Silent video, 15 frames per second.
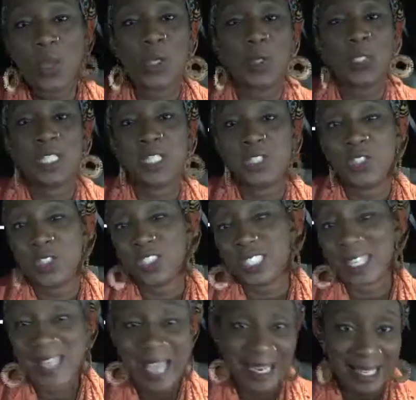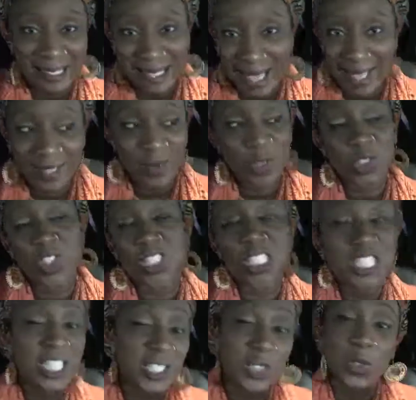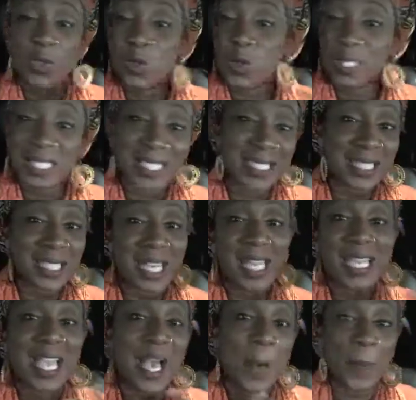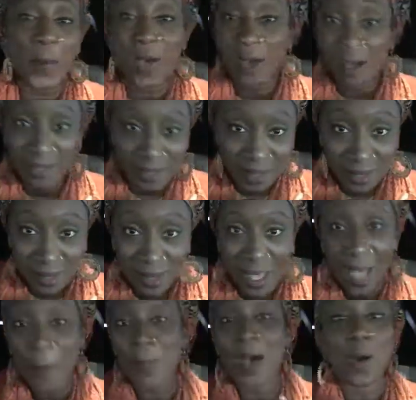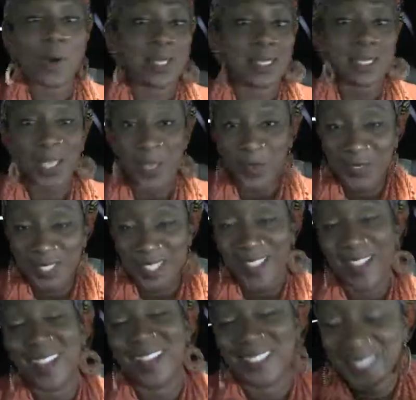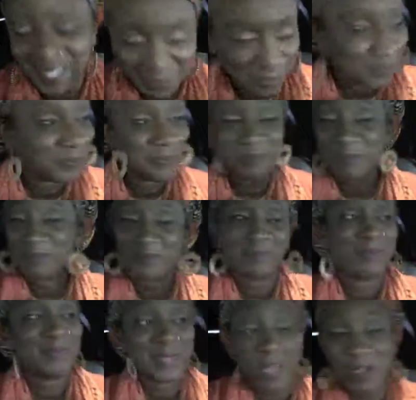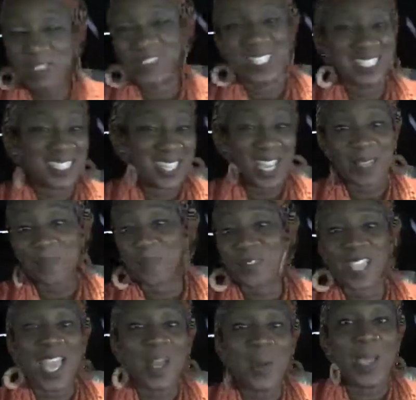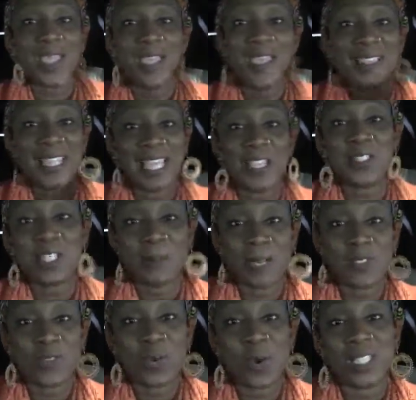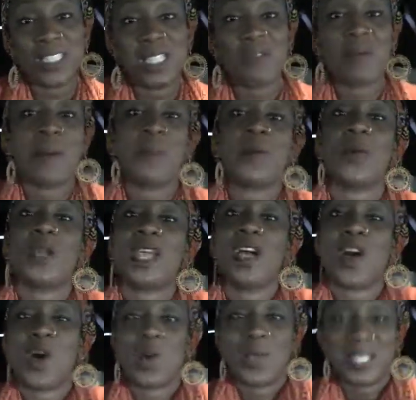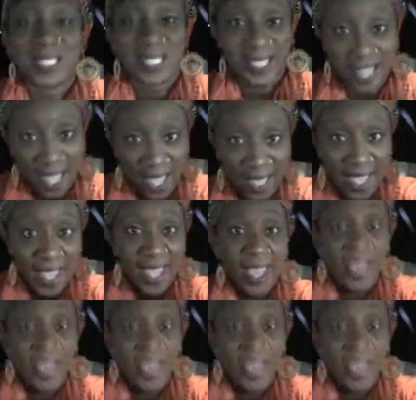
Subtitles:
We don't need your shenanigans. We just need you to listen and help us help ourselves. That was very dry. Anyway, thank you so much for watching. Remember what I always say.